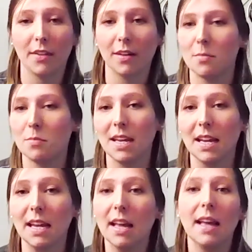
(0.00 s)
whether it
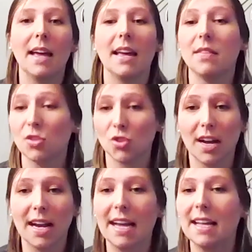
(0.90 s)
be in the
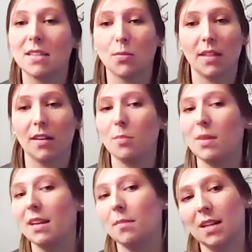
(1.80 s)
trades, whether it
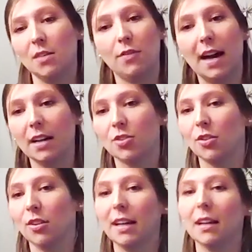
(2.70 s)
be in
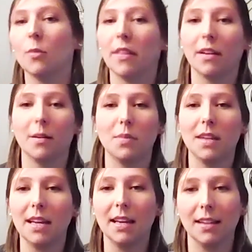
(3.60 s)
manufacturing, whether it
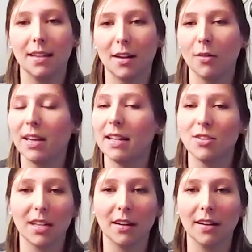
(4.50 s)
be, you know, in
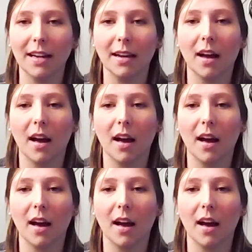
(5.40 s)
engineering.